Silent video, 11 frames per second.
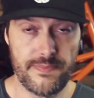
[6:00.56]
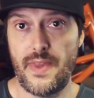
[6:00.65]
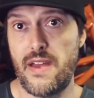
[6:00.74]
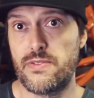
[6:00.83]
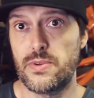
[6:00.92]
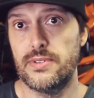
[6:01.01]

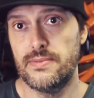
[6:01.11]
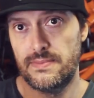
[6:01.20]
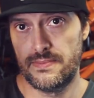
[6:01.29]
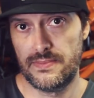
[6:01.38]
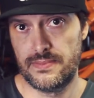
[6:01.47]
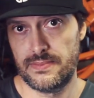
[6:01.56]
everyone,
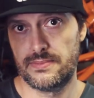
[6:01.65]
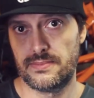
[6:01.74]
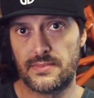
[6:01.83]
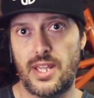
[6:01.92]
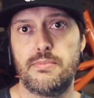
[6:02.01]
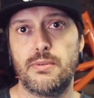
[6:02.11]

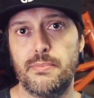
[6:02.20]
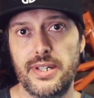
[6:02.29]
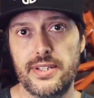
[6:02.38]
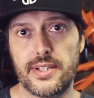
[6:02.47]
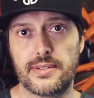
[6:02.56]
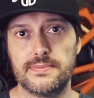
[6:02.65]
keep on
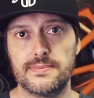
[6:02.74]
building.